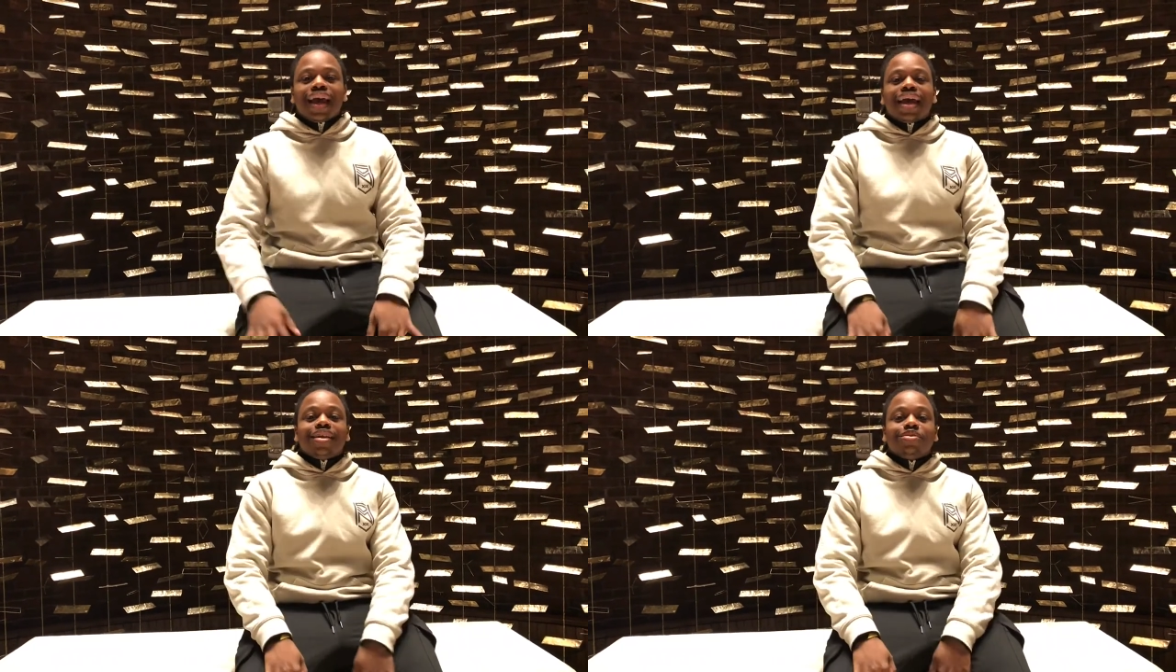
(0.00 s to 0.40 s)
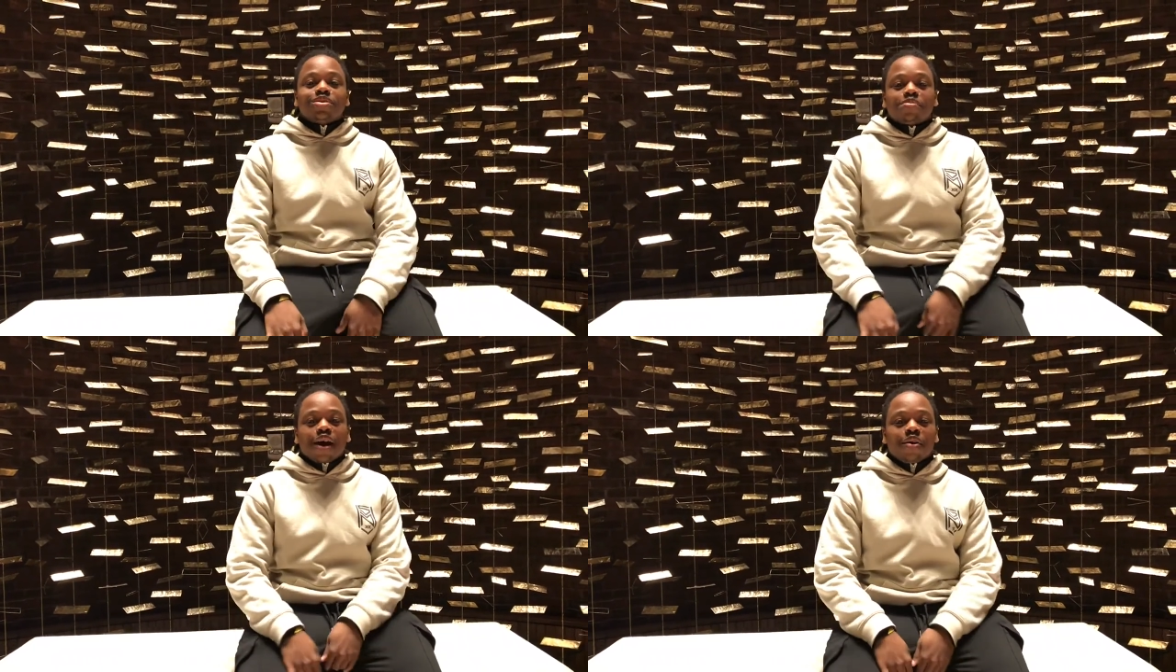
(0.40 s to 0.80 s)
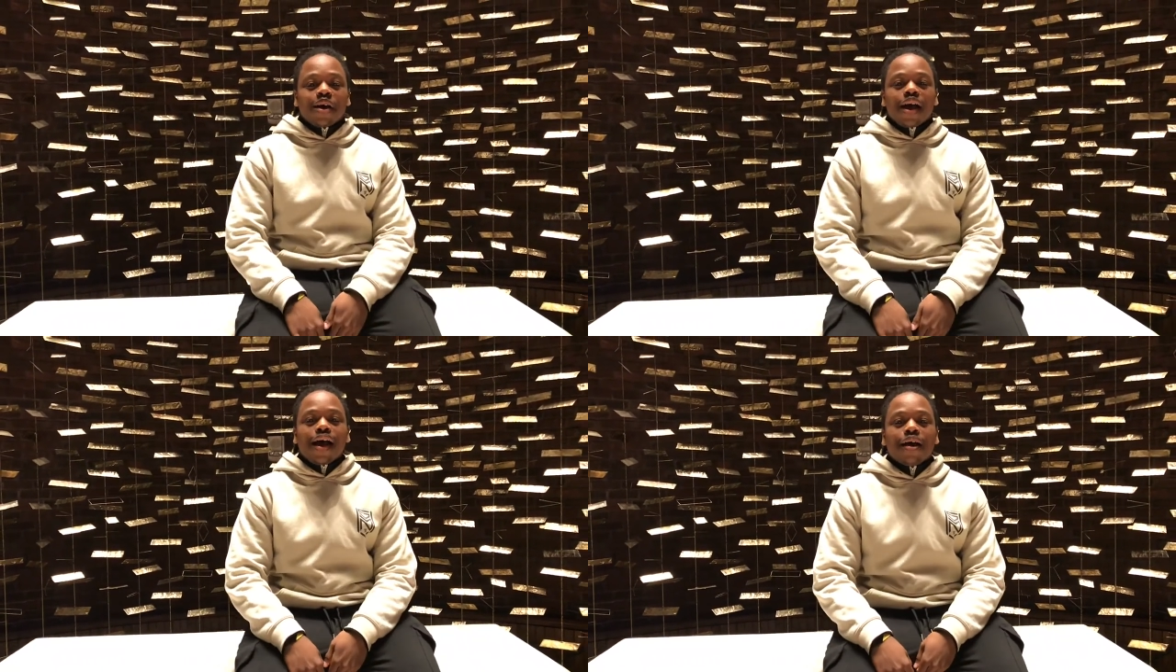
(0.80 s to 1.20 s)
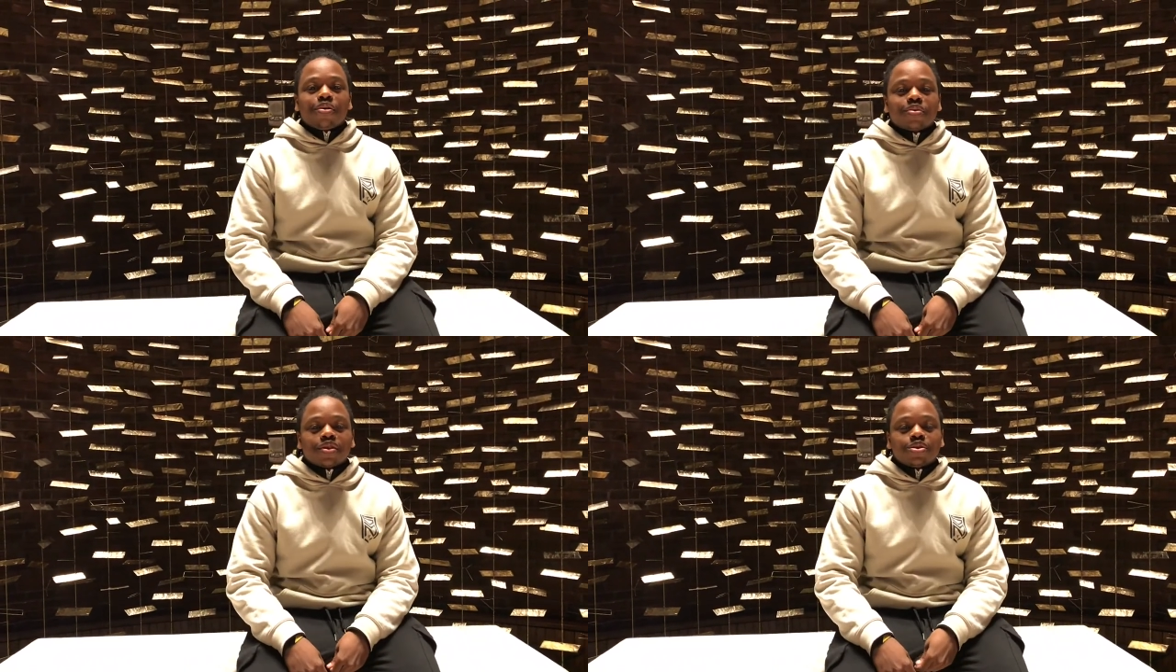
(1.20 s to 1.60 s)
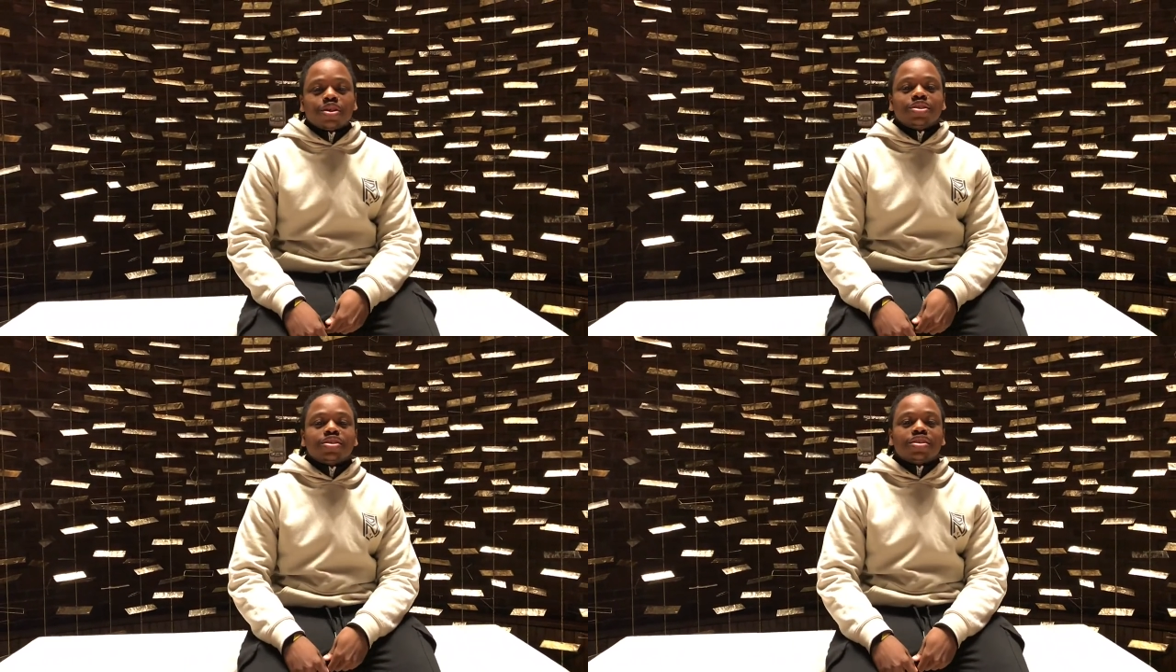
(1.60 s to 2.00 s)
And it was about how
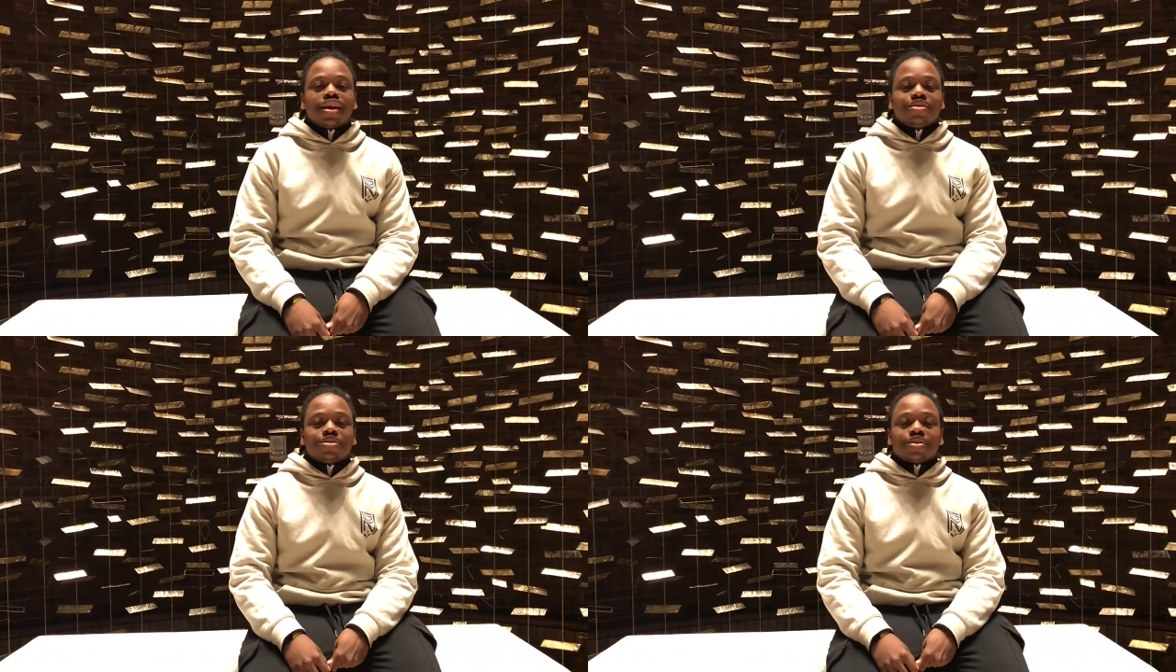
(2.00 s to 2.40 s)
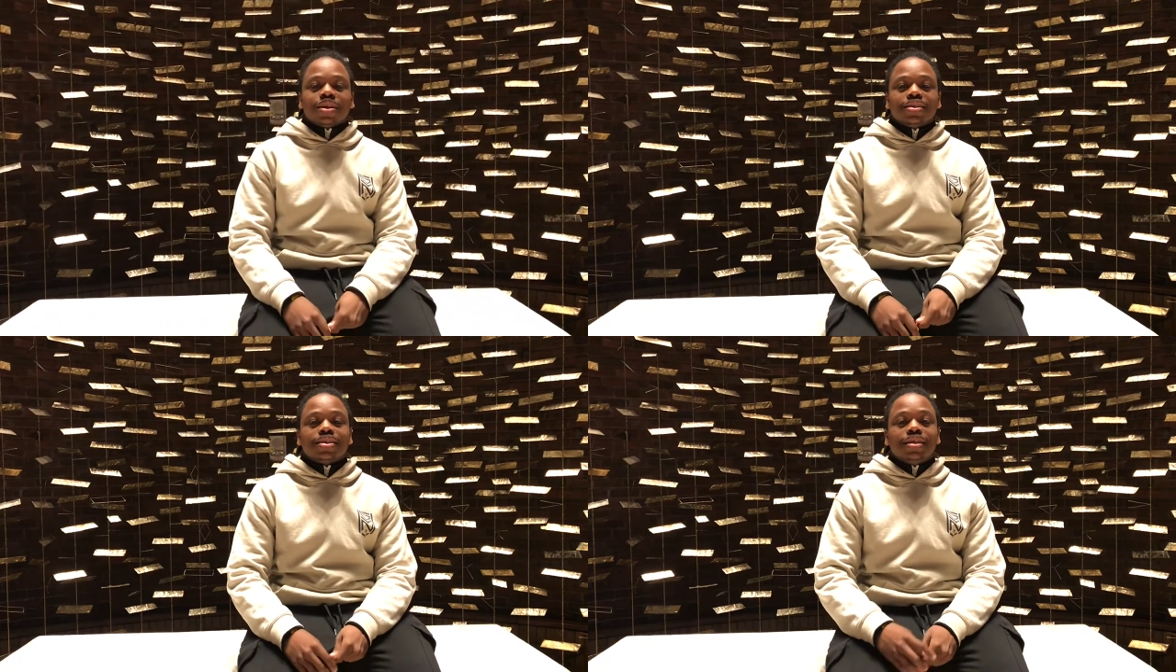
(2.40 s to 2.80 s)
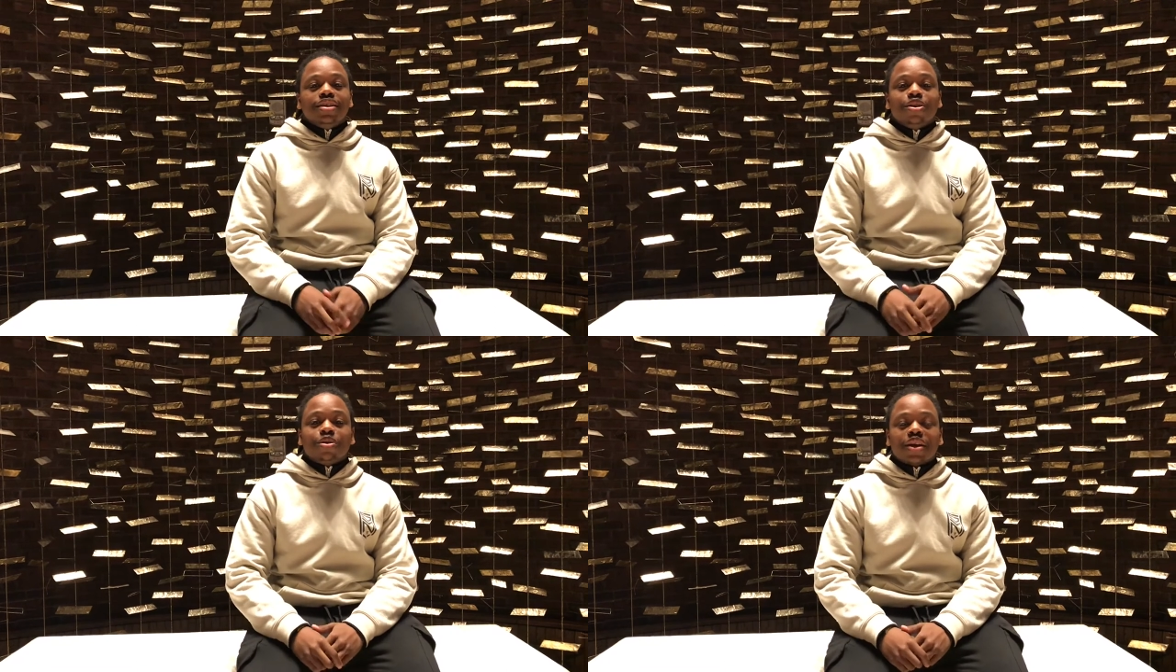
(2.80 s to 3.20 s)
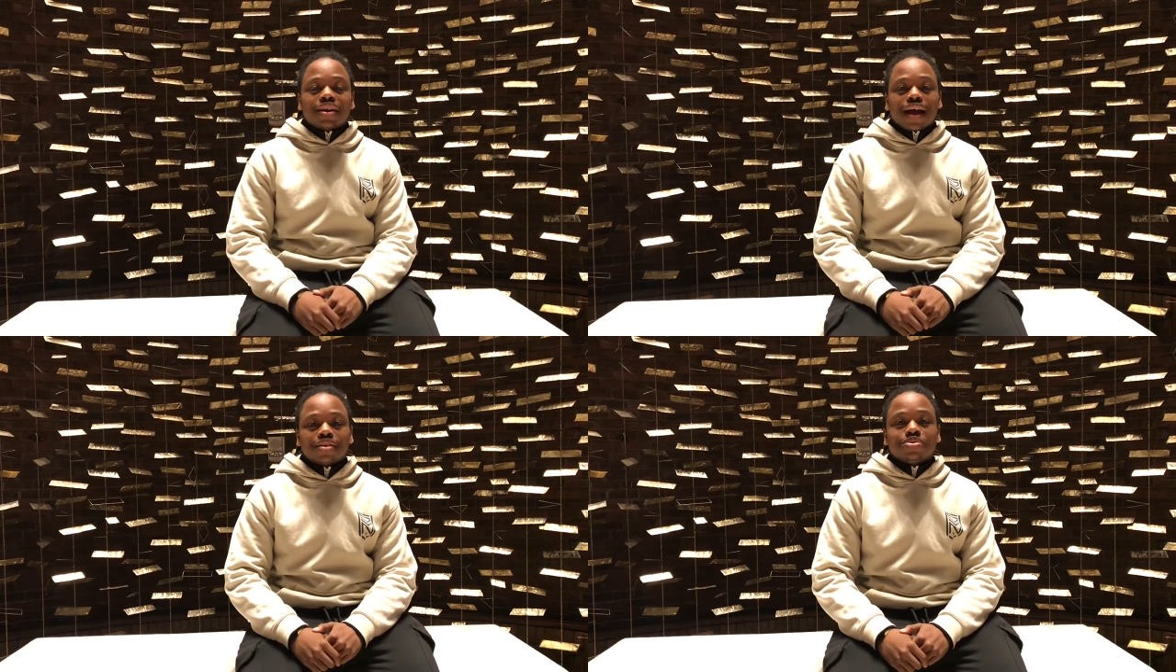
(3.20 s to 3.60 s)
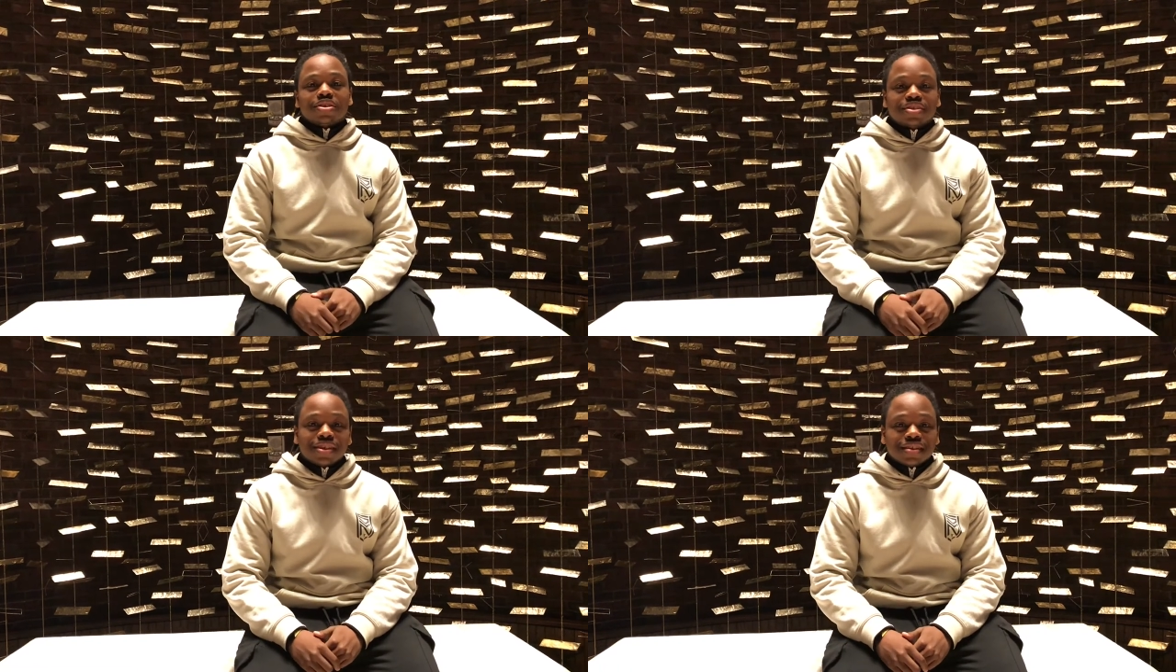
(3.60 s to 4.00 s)
Christian's nature is to yield and not to
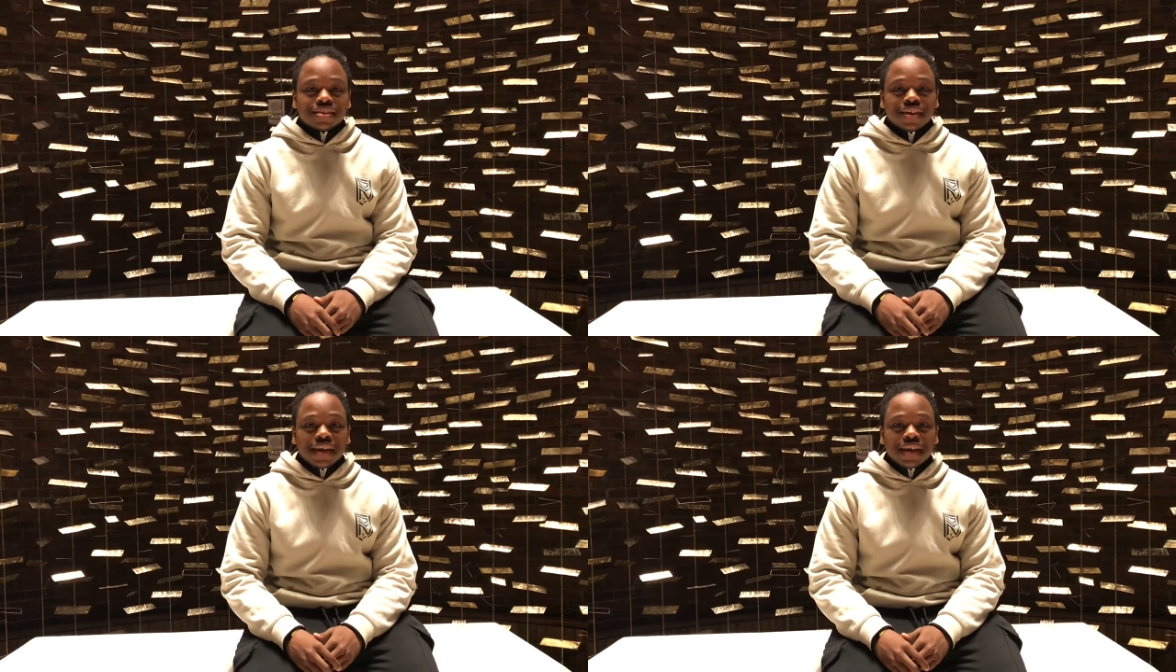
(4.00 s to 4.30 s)
resist.